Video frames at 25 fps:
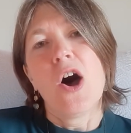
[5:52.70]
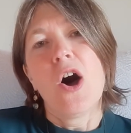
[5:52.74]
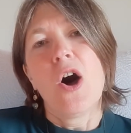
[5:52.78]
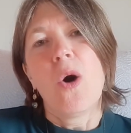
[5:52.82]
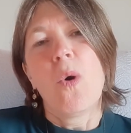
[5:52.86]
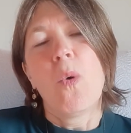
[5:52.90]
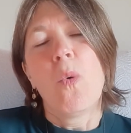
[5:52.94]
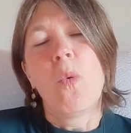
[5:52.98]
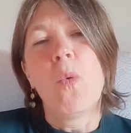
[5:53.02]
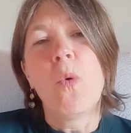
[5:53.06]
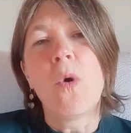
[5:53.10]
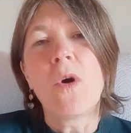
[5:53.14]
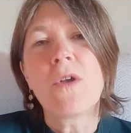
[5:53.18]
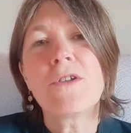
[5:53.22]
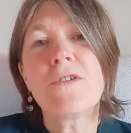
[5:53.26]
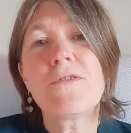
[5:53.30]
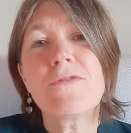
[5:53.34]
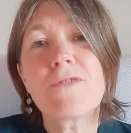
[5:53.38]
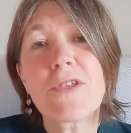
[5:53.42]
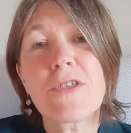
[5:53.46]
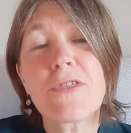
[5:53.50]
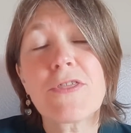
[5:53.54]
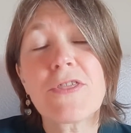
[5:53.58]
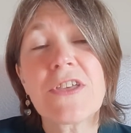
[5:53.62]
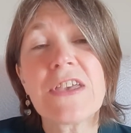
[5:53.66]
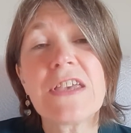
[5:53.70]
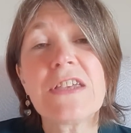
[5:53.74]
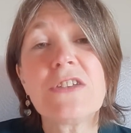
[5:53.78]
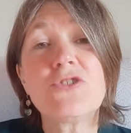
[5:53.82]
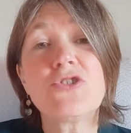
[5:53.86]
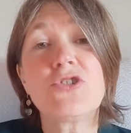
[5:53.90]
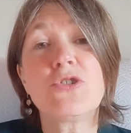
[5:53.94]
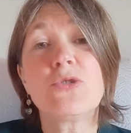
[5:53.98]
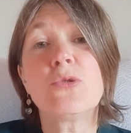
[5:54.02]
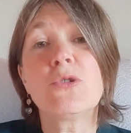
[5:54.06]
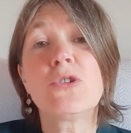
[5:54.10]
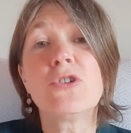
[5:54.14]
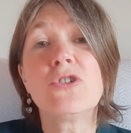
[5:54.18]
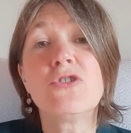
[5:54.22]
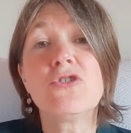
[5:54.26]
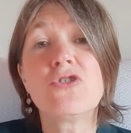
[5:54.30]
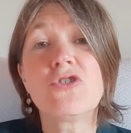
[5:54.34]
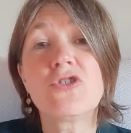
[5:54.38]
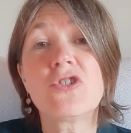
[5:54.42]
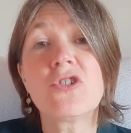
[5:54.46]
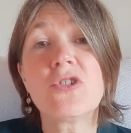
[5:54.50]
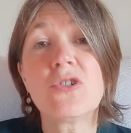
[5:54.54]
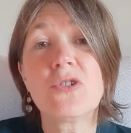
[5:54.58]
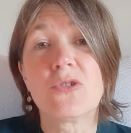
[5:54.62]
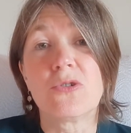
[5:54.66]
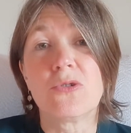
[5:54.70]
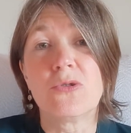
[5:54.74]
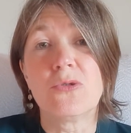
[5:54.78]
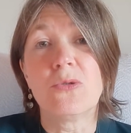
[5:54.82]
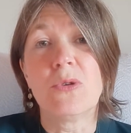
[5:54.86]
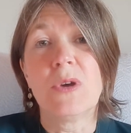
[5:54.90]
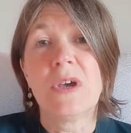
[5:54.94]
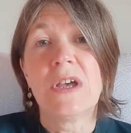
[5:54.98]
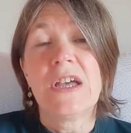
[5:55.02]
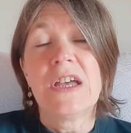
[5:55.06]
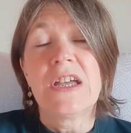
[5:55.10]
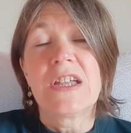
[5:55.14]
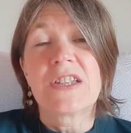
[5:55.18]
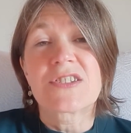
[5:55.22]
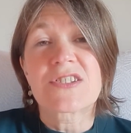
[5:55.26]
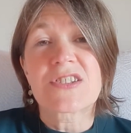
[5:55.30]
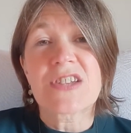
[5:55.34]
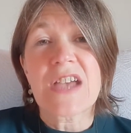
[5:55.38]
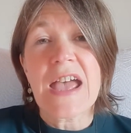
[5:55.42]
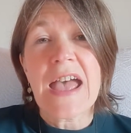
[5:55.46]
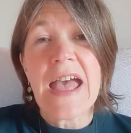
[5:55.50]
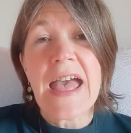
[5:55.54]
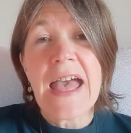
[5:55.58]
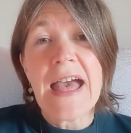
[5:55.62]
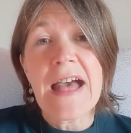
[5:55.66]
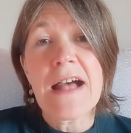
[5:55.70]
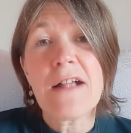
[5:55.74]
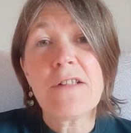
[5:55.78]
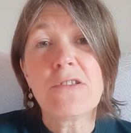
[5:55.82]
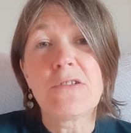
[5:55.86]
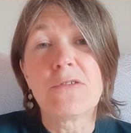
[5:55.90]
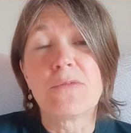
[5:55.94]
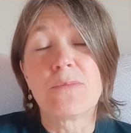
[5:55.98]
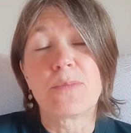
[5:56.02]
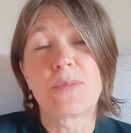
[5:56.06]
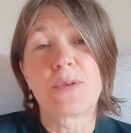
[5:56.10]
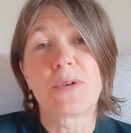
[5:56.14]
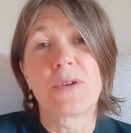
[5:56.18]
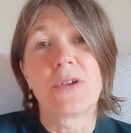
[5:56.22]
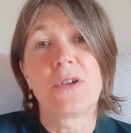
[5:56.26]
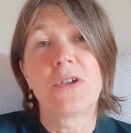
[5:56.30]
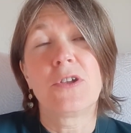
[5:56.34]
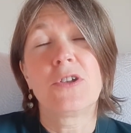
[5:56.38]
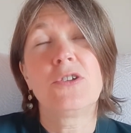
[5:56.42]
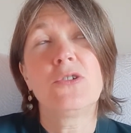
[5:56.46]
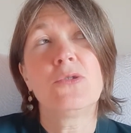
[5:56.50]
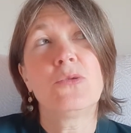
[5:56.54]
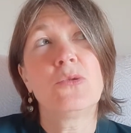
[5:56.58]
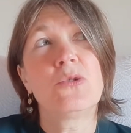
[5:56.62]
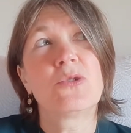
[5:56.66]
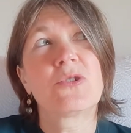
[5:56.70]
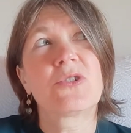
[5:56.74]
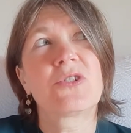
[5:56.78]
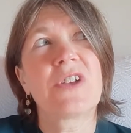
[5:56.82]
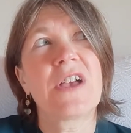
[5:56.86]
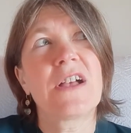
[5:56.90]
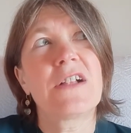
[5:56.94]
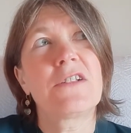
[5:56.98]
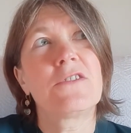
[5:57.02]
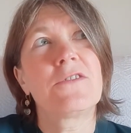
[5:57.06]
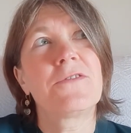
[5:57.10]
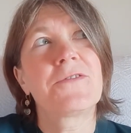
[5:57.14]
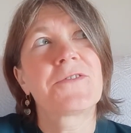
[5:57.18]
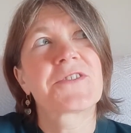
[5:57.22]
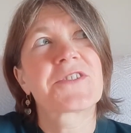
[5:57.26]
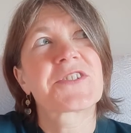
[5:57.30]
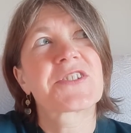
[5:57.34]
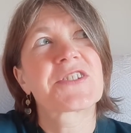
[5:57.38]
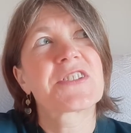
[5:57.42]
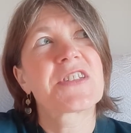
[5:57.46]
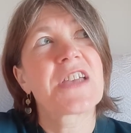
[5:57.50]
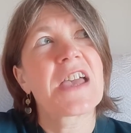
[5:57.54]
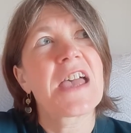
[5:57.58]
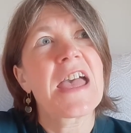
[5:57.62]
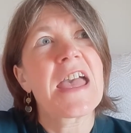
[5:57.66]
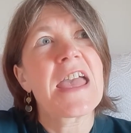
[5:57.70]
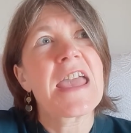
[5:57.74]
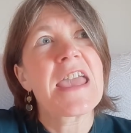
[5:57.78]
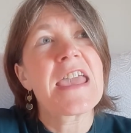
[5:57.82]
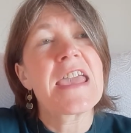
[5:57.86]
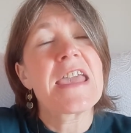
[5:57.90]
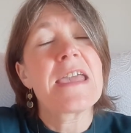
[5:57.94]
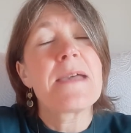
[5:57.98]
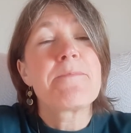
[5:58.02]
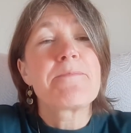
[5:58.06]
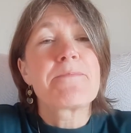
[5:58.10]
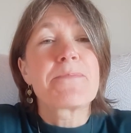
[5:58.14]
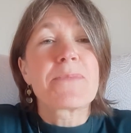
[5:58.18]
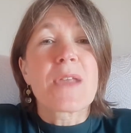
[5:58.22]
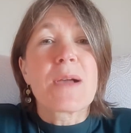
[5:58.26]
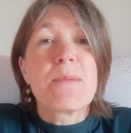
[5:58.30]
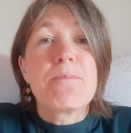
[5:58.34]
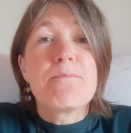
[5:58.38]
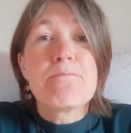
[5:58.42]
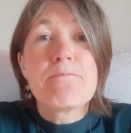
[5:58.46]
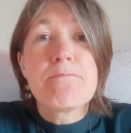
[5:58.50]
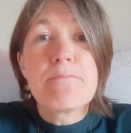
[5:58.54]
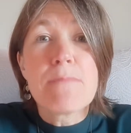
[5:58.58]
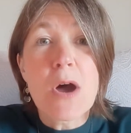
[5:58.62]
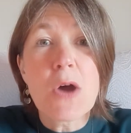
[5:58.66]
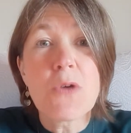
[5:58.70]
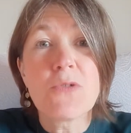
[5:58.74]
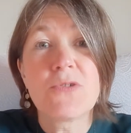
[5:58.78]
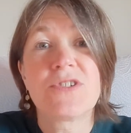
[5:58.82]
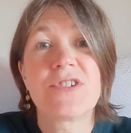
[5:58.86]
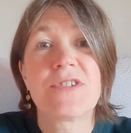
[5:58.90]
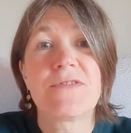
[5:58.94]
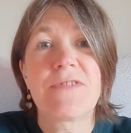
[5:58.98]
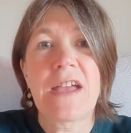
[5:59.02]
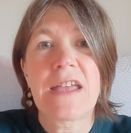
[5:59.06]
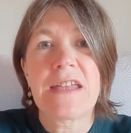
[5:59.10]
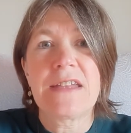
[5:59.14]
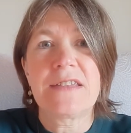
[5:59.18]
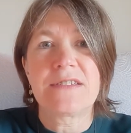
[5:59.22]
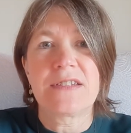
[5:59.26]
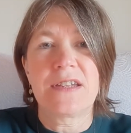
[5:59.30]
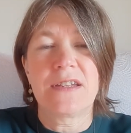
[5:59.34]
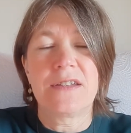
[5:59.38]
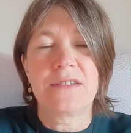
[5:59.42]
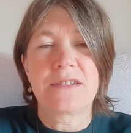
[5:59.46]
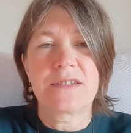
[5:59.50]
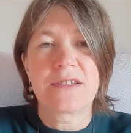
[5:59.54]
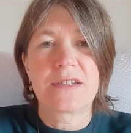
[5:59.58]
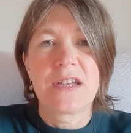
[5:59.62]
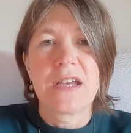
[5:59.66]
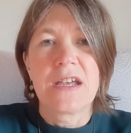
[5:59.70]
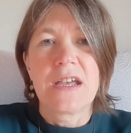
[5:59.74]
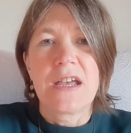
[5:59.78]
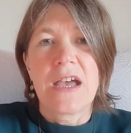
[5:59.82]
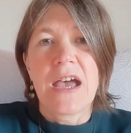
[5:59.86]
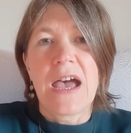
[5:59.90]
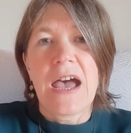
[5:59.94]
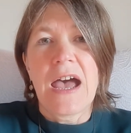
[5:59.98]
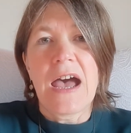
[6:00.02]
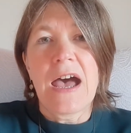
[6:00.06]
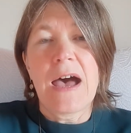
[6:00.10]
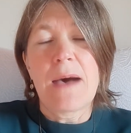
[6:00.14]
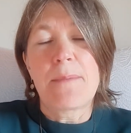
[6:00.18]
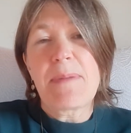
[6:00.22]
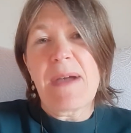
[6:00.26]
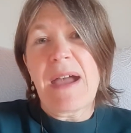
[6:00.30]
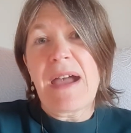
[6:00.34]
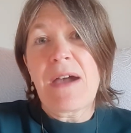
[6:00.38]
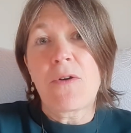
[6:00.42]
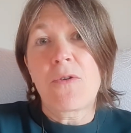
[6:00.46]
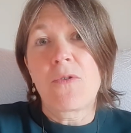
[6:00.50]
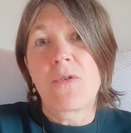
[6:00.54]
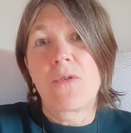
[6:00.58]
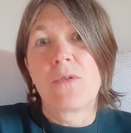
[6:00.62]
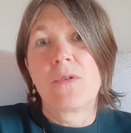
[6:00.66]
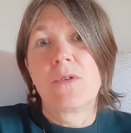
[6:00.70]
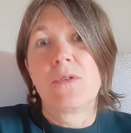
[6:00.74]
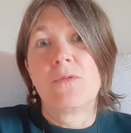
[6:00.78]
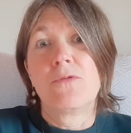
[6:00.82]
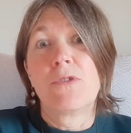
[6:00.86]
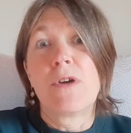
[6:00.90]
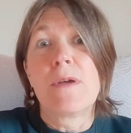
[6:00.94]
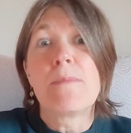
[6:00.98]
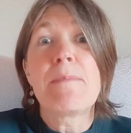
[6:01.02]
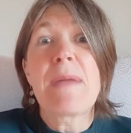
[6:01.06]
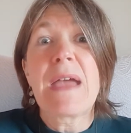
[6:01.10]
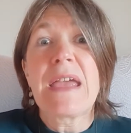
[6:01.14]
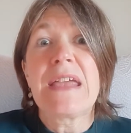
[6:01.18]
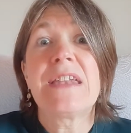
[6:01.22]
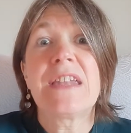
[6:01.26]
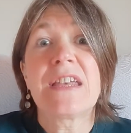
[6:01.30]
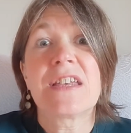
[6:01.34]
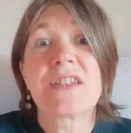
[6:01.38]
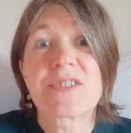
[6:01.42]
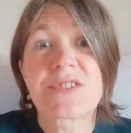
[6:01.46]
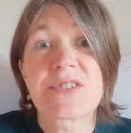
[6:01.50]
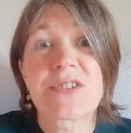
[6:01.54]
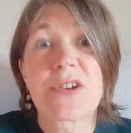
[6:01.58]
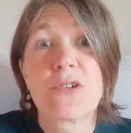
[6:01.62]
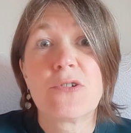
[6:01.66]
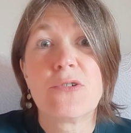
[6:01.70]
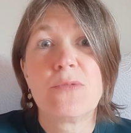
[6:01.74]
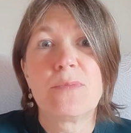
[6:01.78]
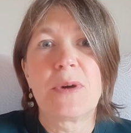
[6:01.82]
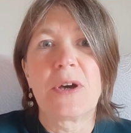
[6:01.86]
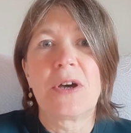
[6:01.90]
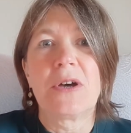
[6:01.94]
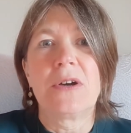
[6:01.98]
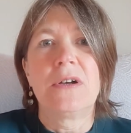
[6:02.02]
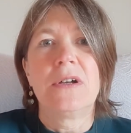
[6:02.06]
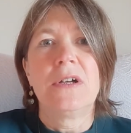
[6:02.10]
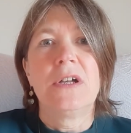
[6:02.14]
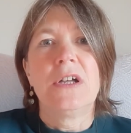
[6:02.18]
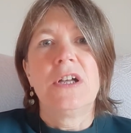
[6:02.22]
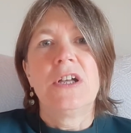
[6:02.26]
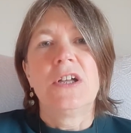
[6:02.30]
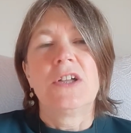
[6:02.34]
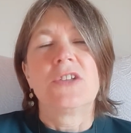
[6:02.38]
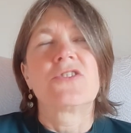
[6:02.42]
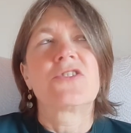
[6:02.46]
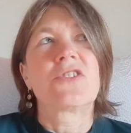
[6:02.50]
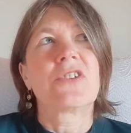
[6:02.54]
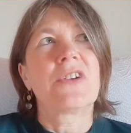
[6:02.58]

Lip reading: One of the things you can do to help yourself stay motivated about remaining sober, to